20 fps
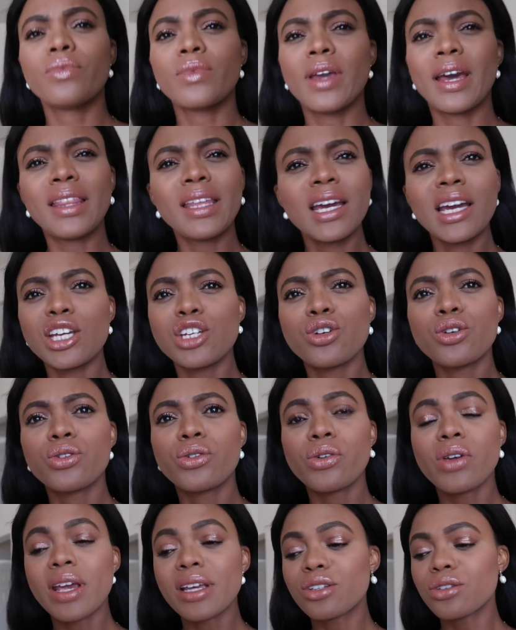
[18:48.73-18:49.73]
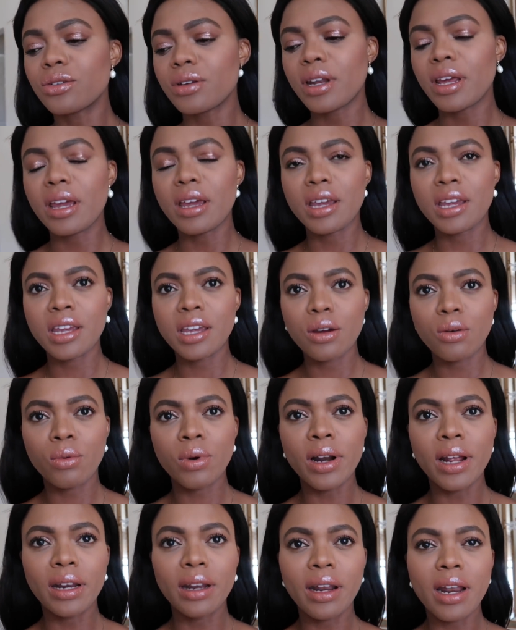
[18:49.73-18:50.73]
I think I showed you yesterday
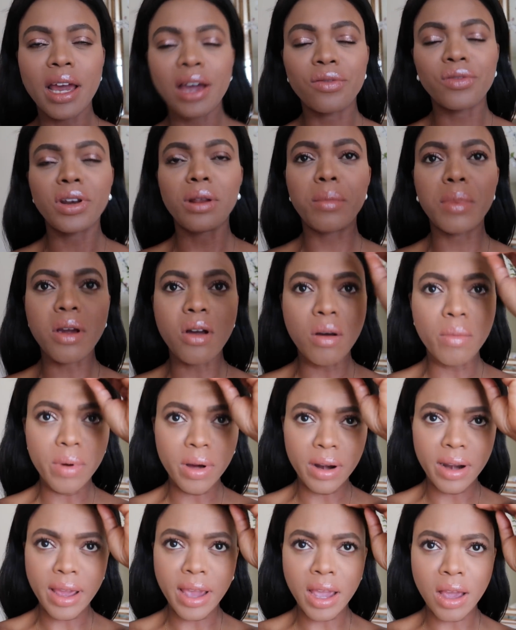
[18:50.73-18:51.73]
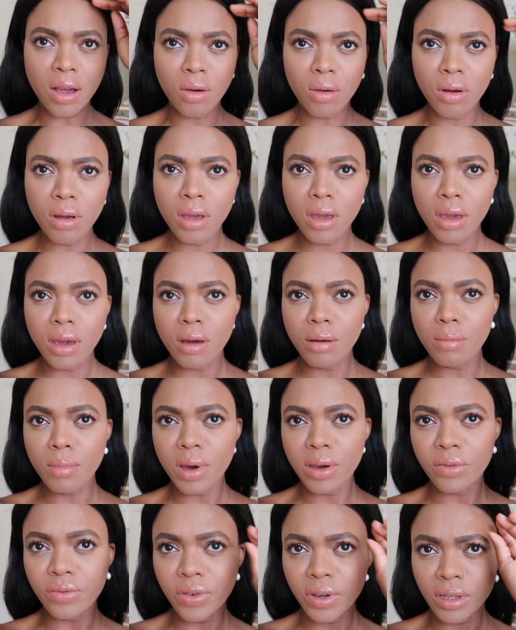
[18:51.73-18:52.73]
when I didn't have any makeup on how
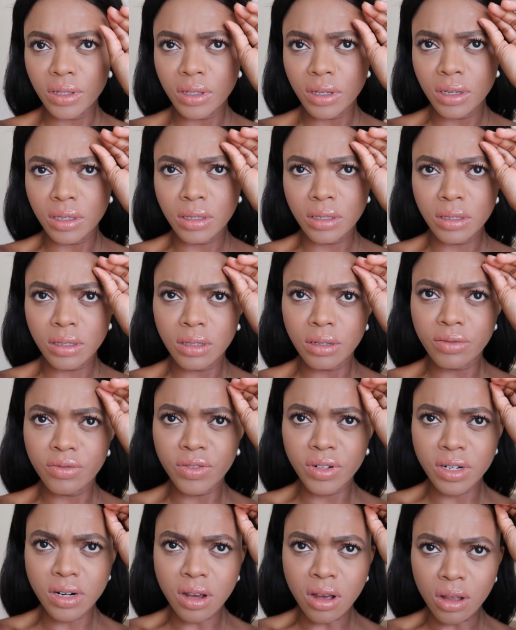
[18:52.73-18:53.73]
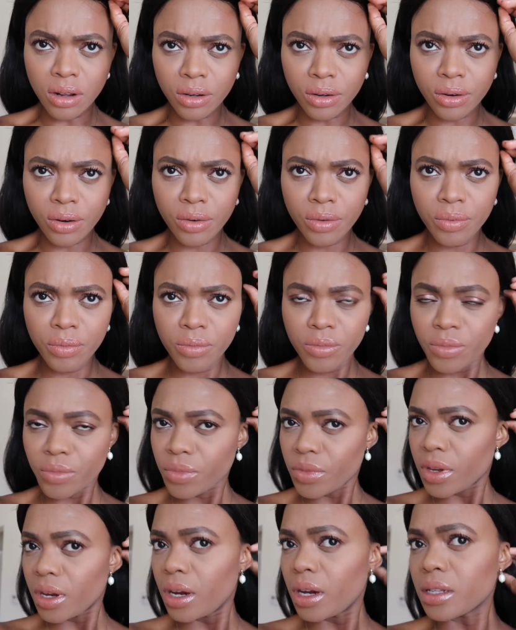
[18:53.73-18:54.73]
my face is different color.
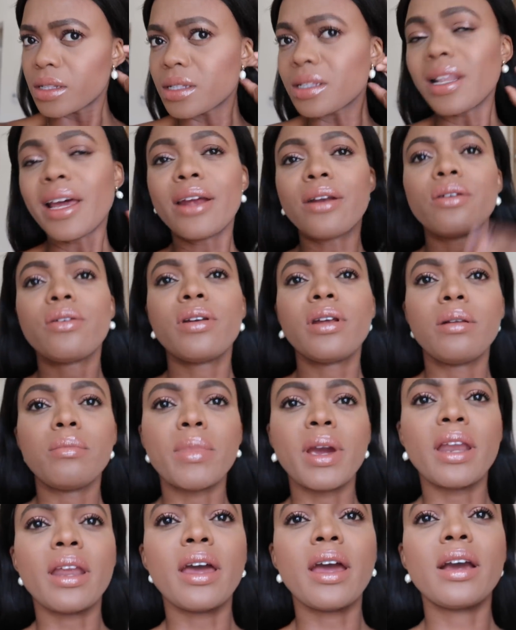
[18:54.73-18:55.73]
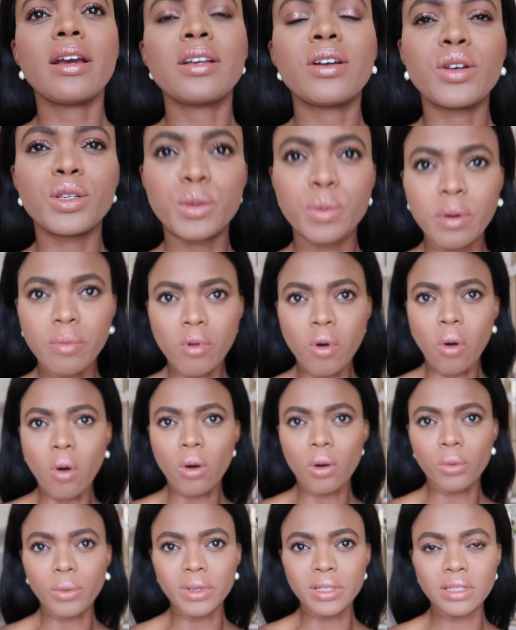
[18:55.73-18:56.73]
It's lighter than my neck because people
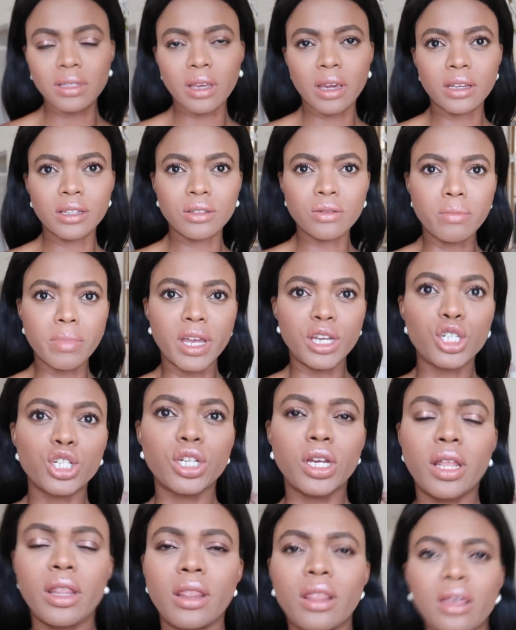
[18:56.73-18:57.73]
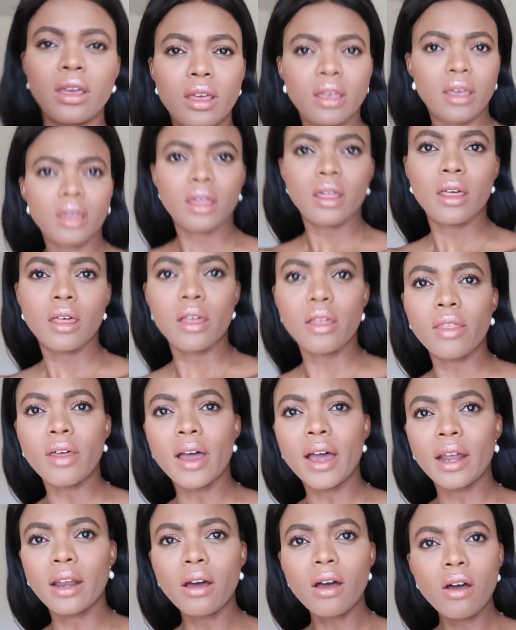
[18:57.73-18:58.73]
always think to mention
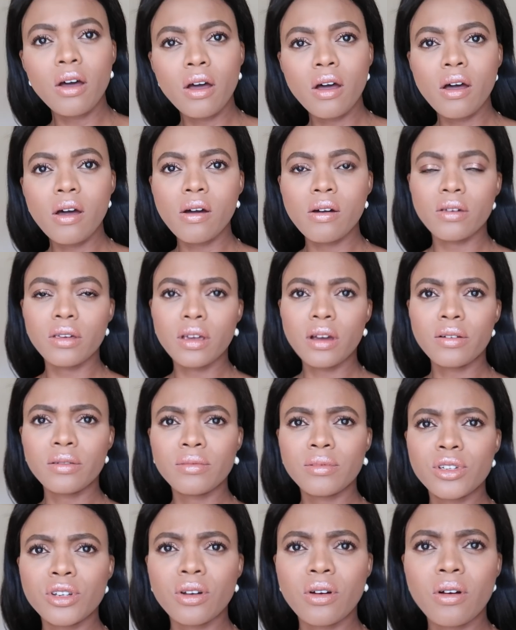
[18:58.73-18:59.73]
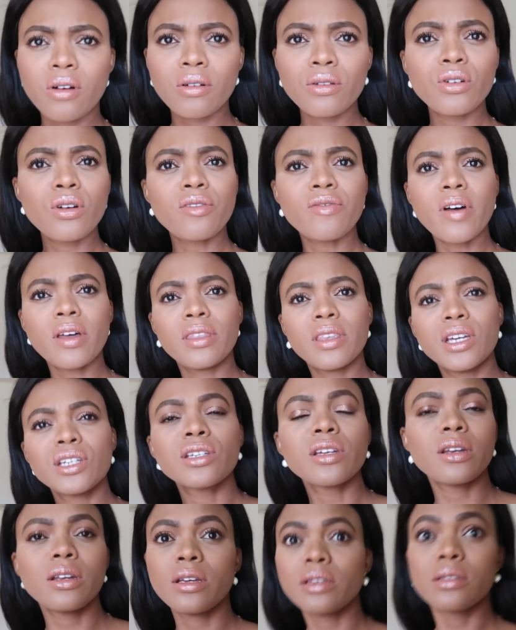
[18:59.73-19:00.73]
that, oh, you know, your
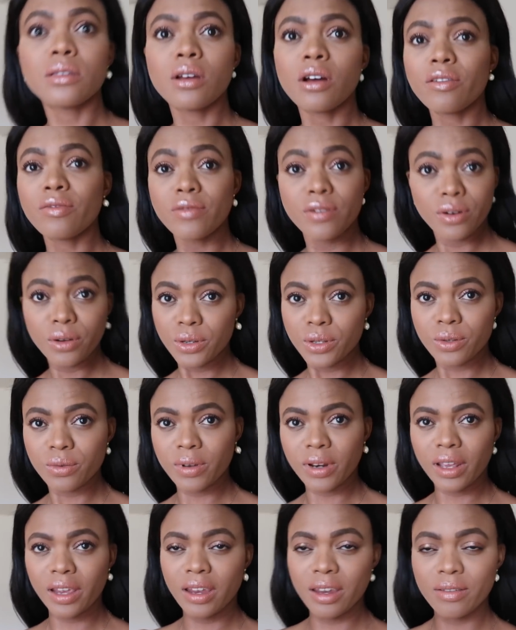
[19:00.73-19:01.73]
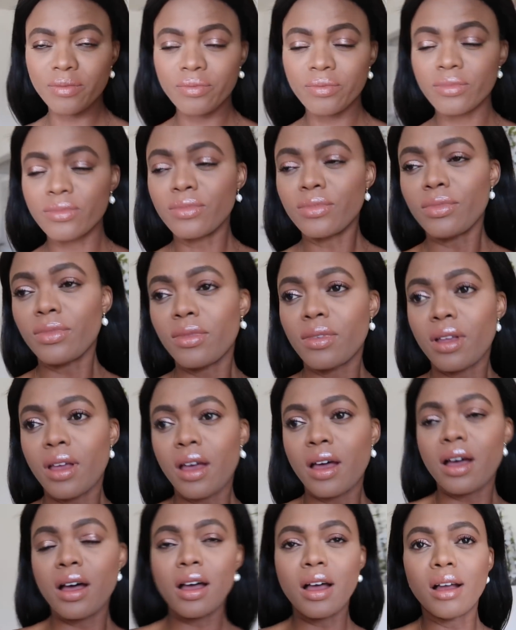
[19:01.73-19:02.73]
foundation is off. No, sweetie.
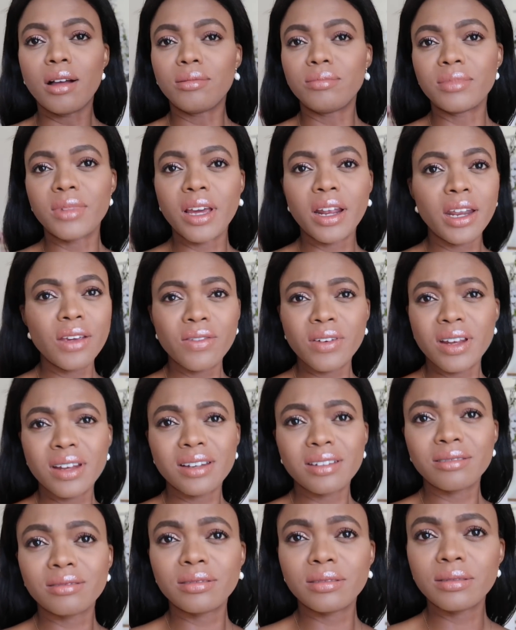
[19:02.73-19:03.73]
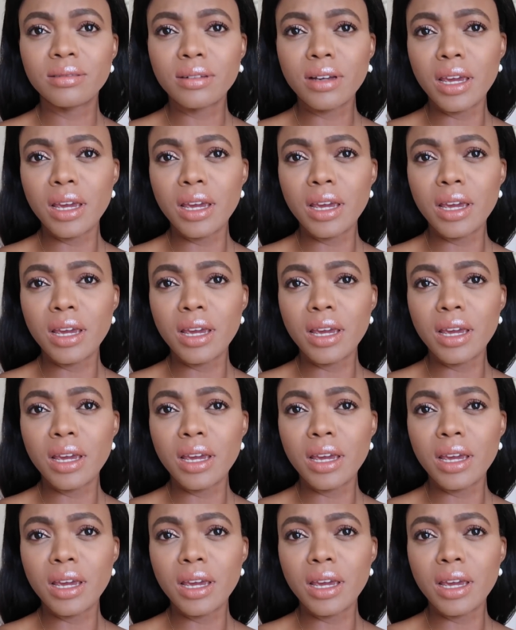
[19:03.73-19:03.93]
And even